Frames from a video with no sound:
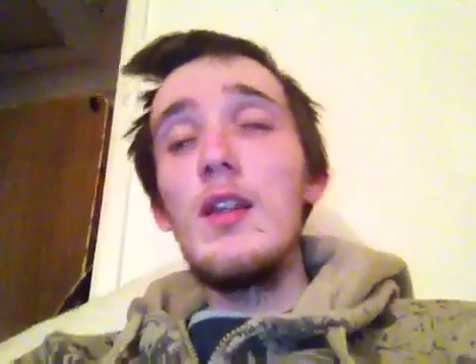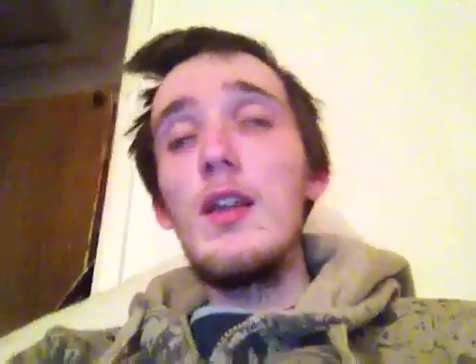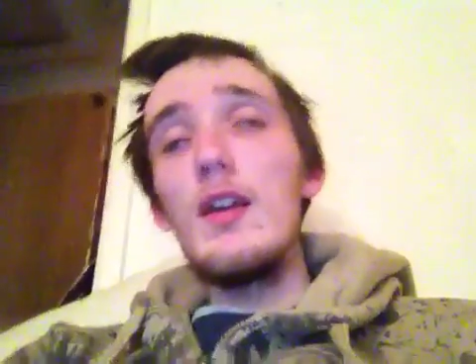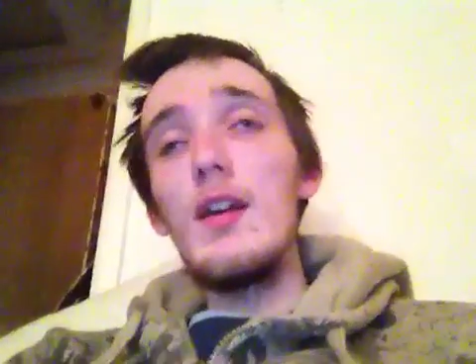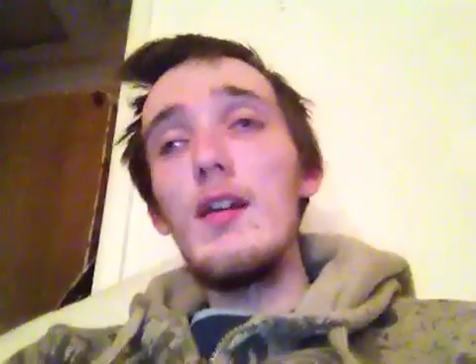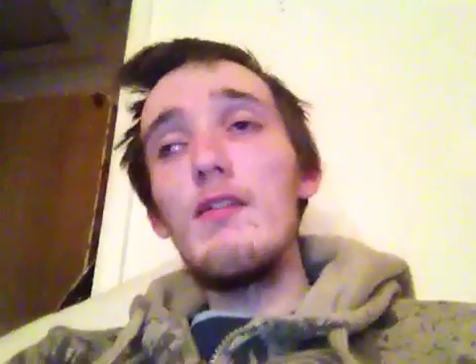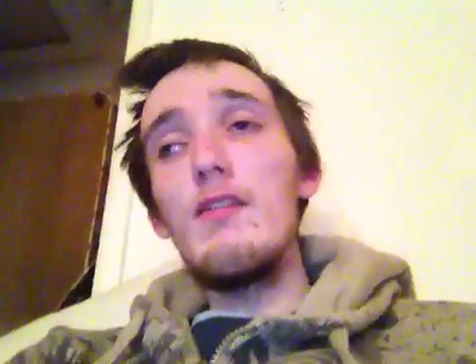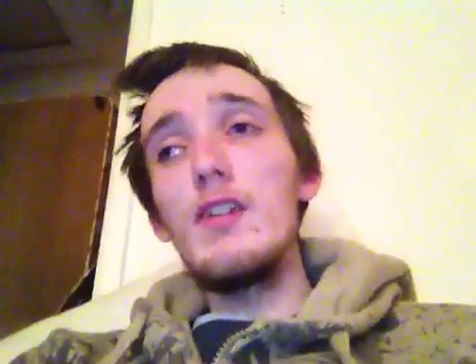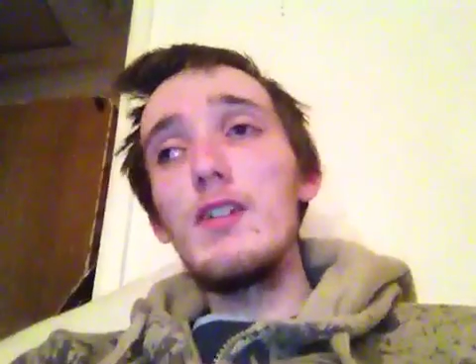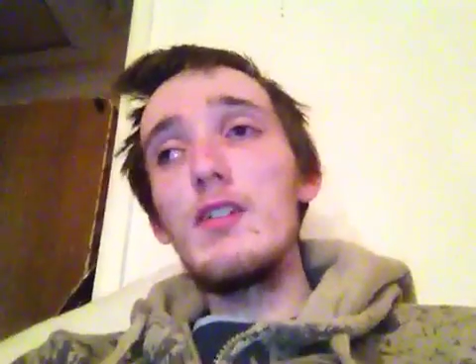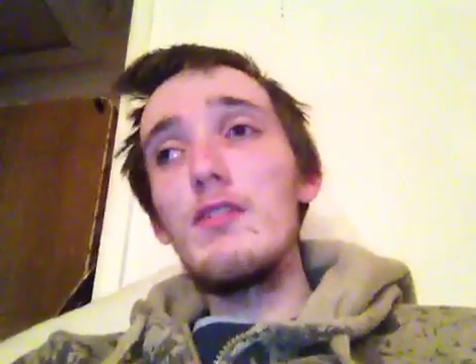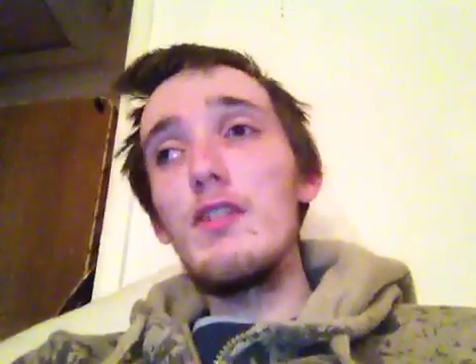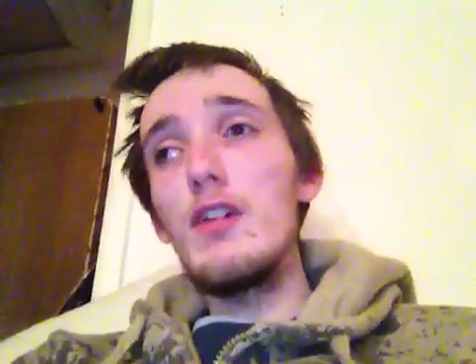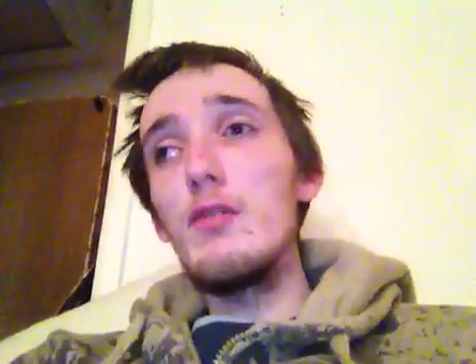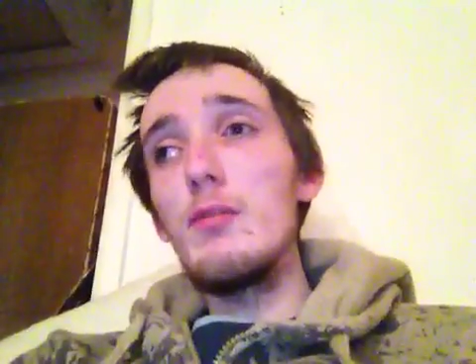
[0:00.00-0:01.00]
Fixed the
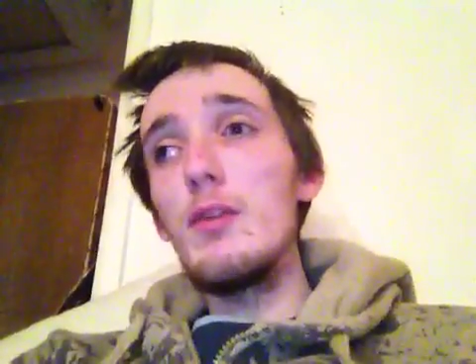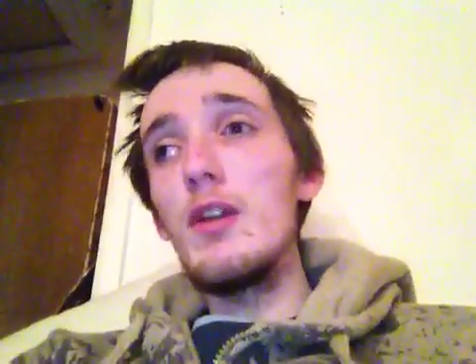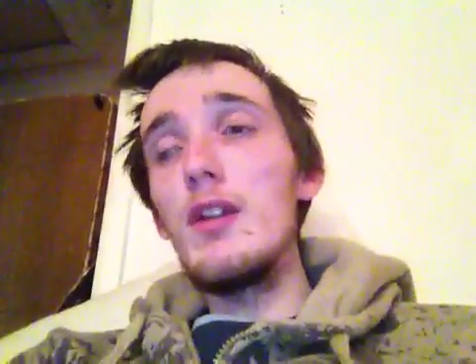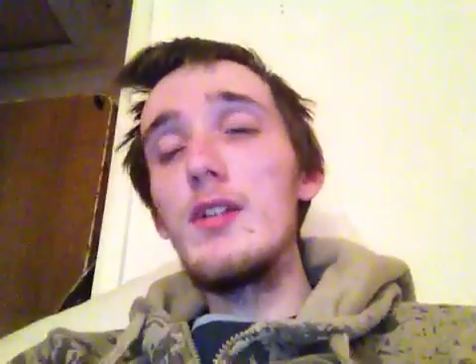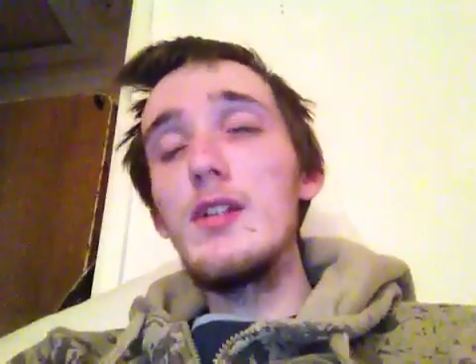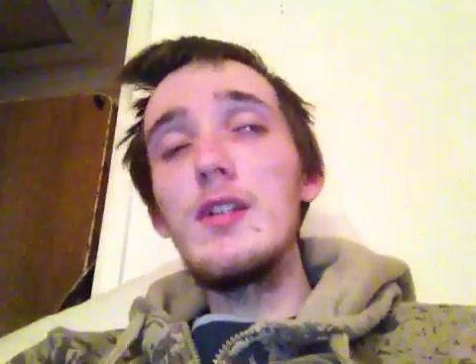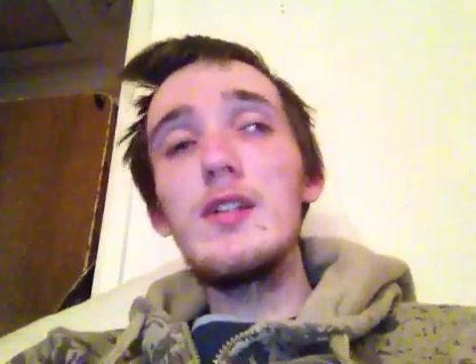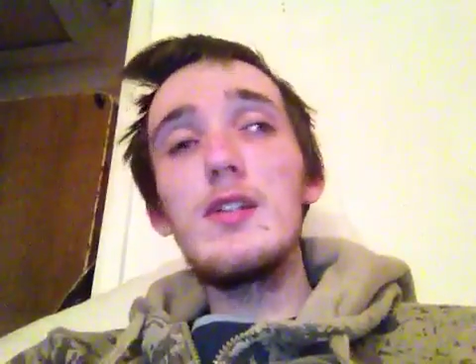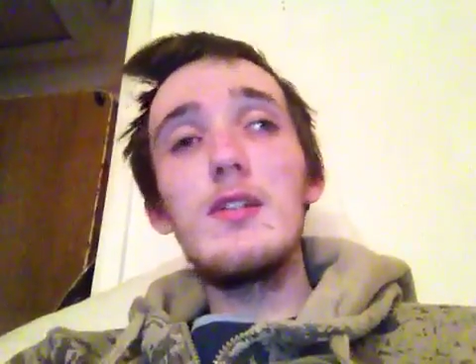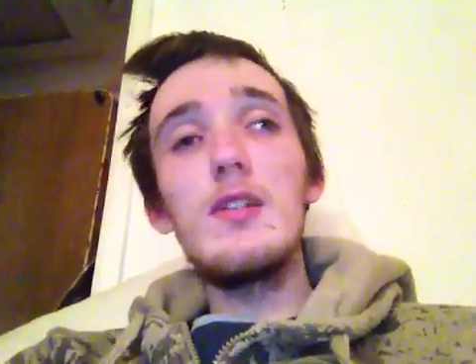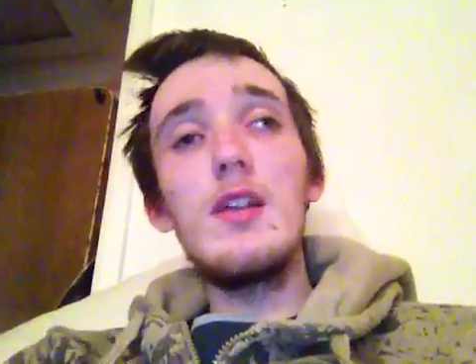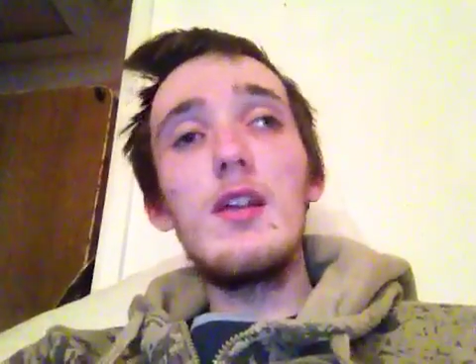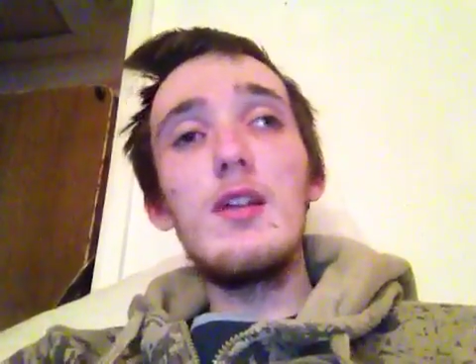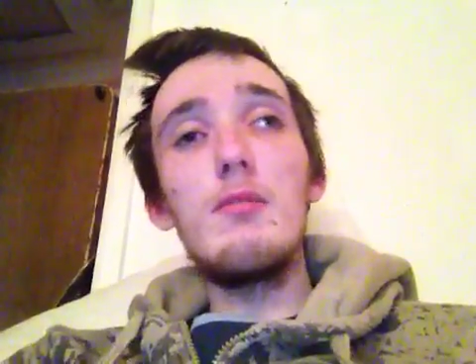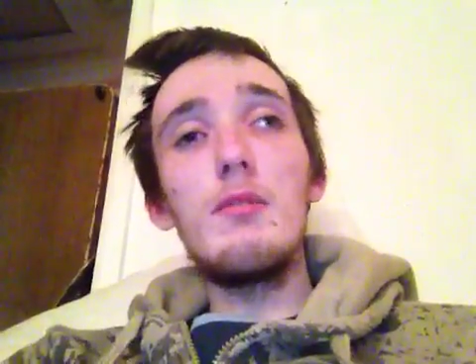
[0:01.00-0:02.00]
vulnerabilities
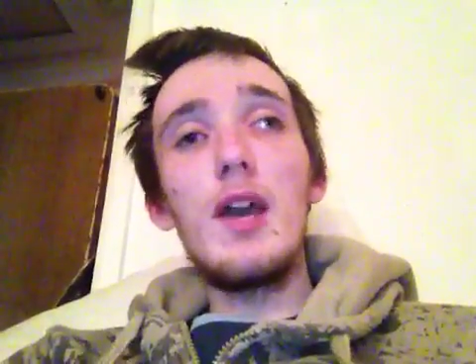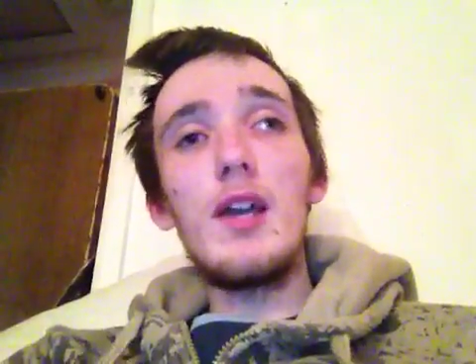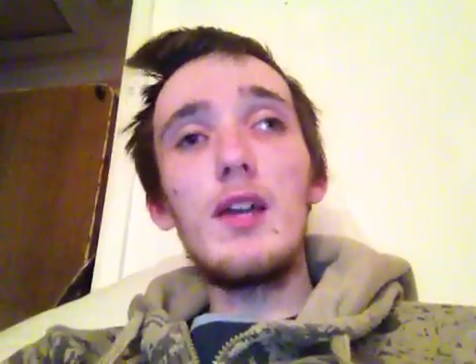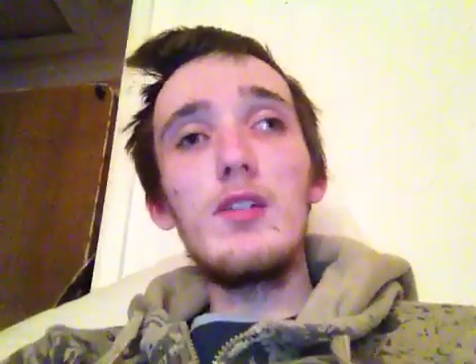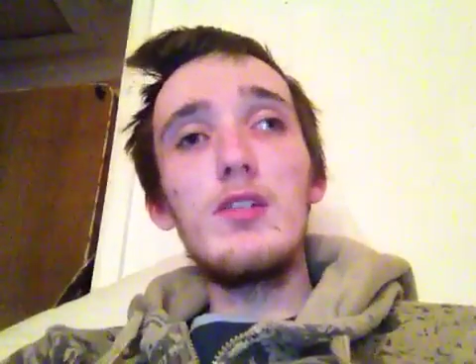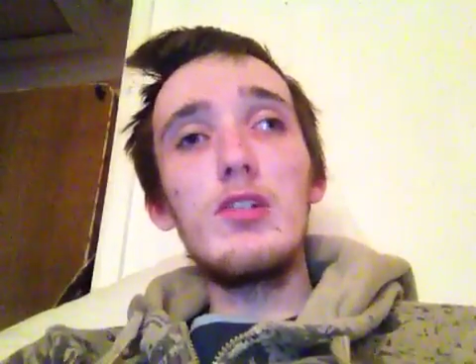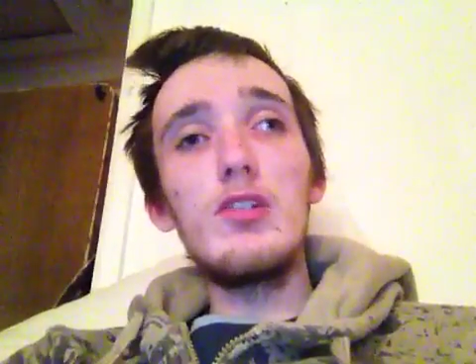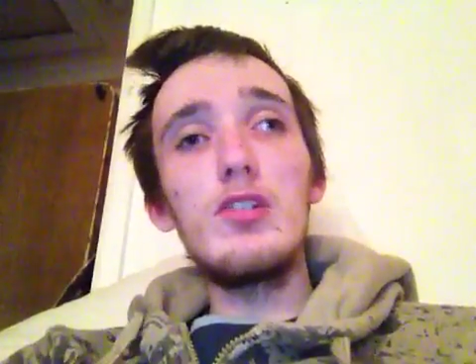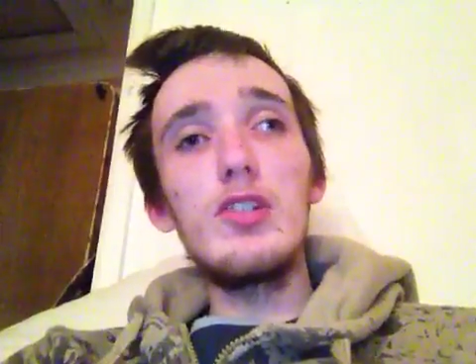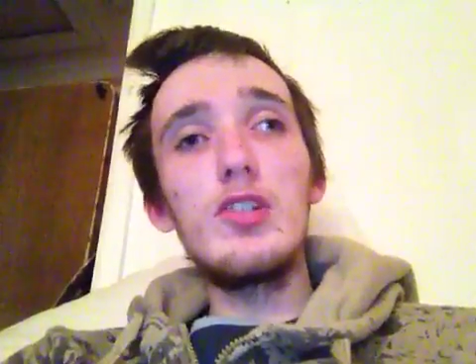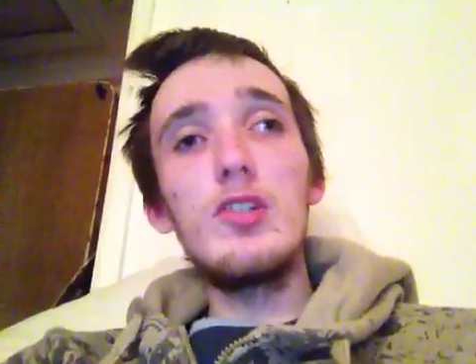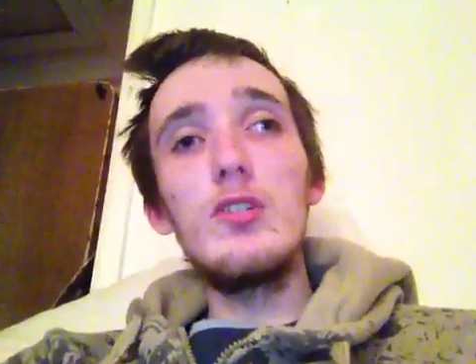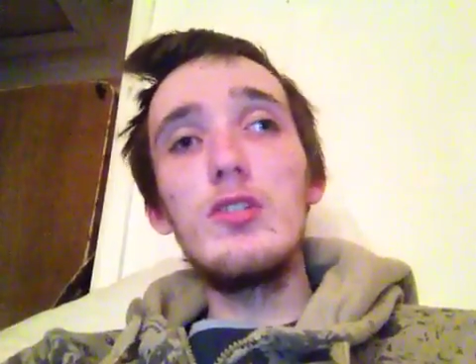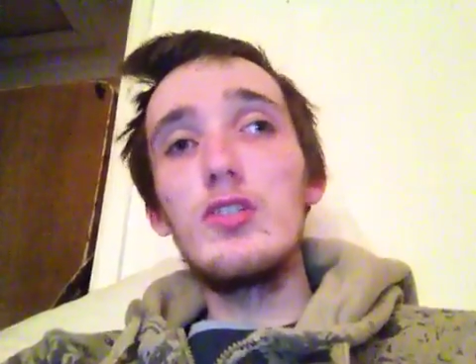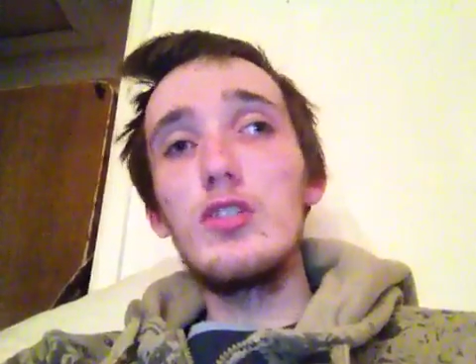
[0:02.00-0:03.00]
in Macintosh
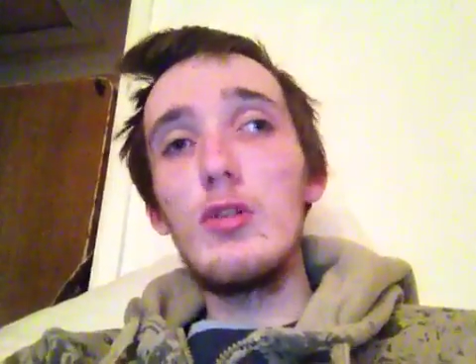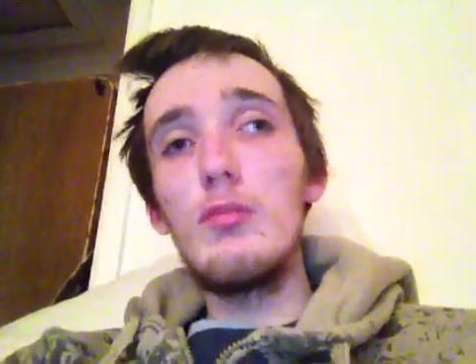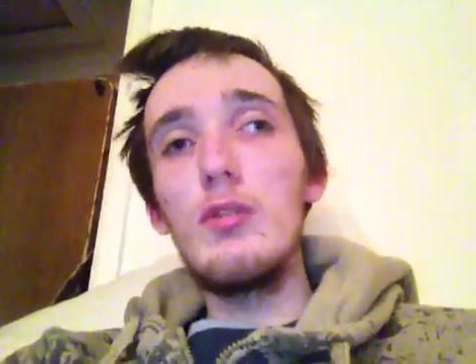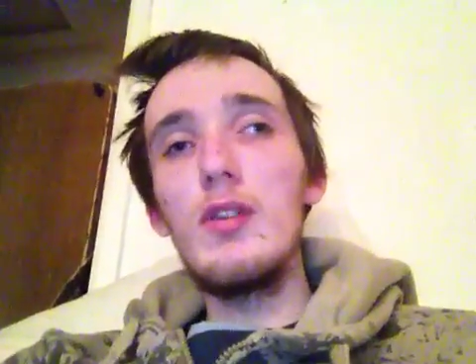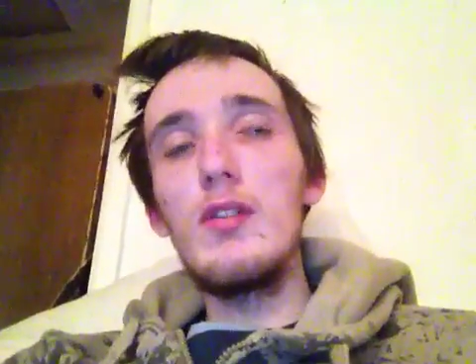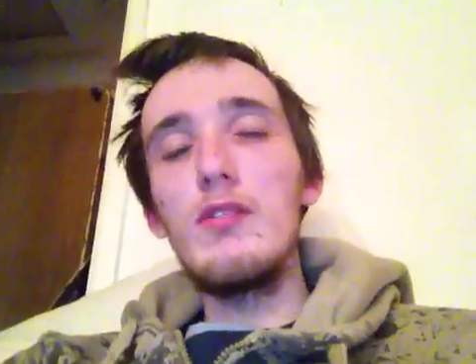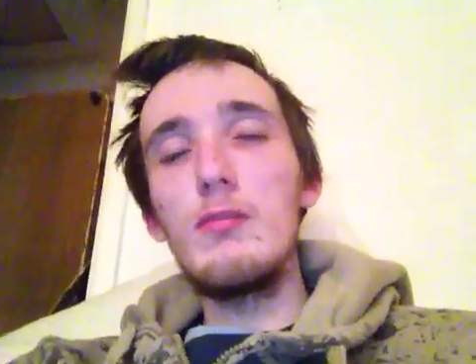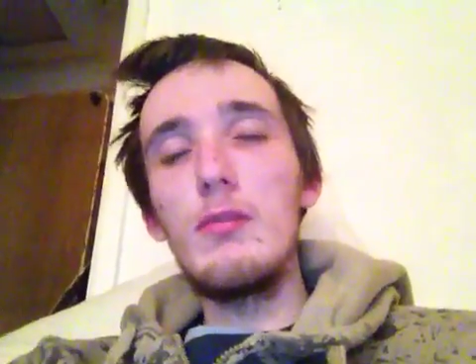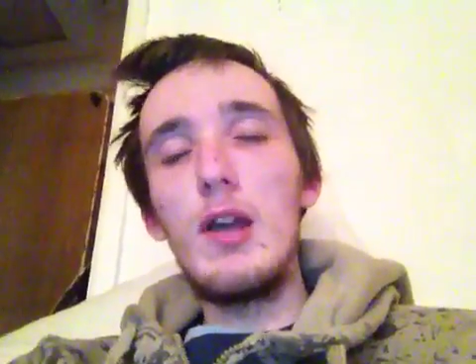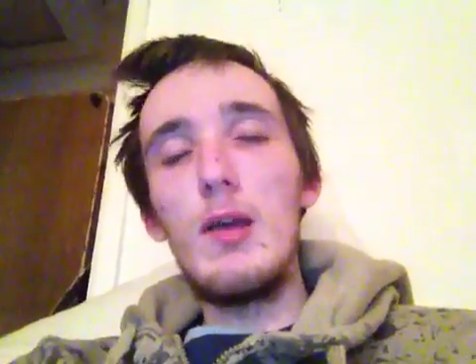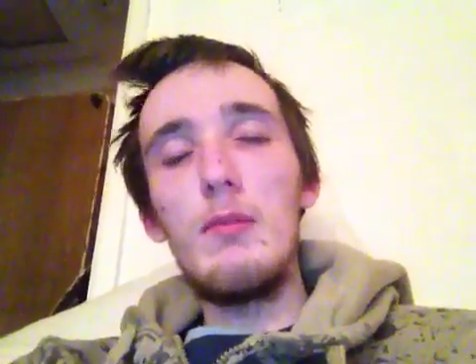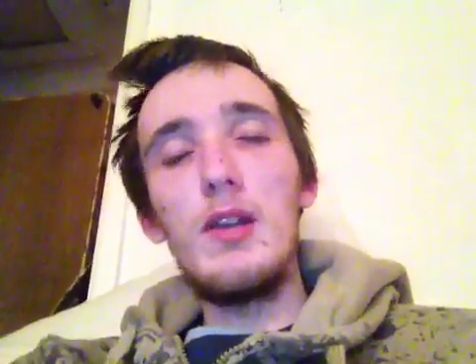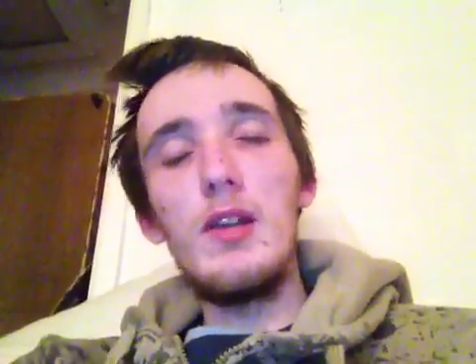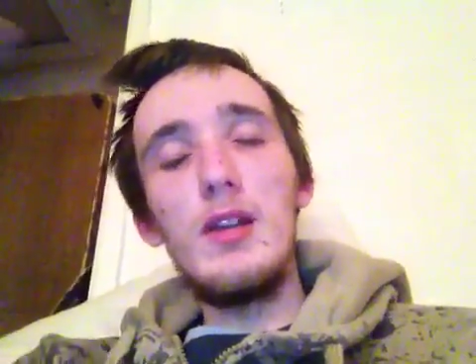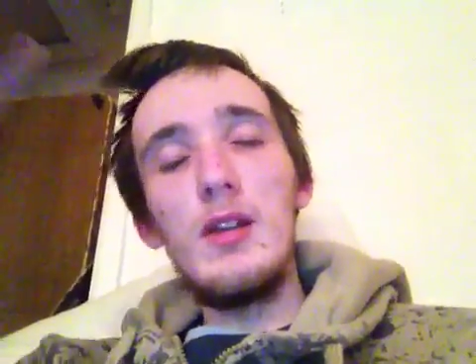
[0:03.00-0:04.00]
to stop this from
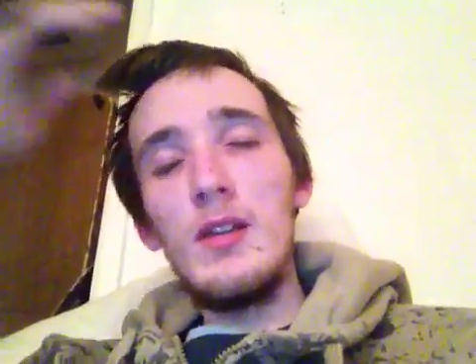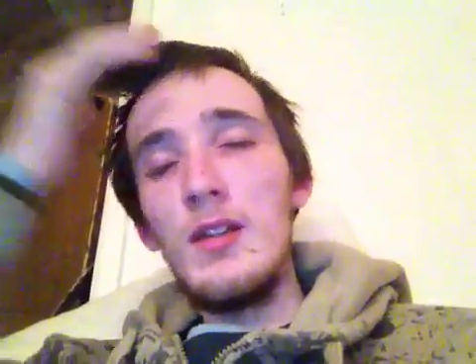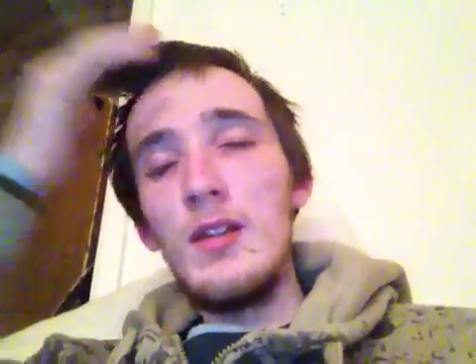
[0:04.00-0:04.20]
happening.